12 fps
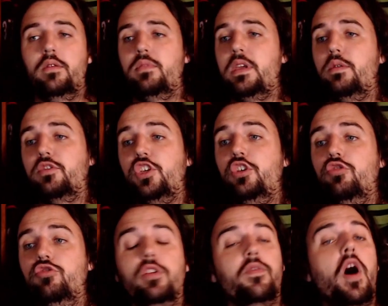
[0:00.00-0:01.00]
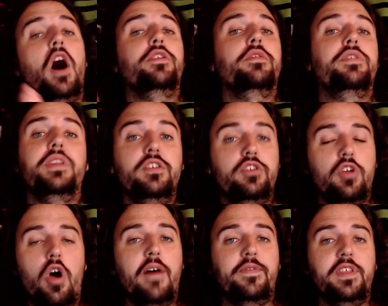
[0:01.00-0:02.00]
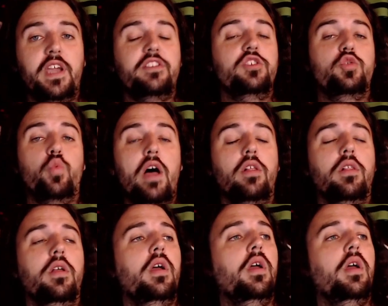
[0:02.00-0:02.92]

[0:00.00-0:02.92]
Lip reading: He was accused of other things off the ice as well.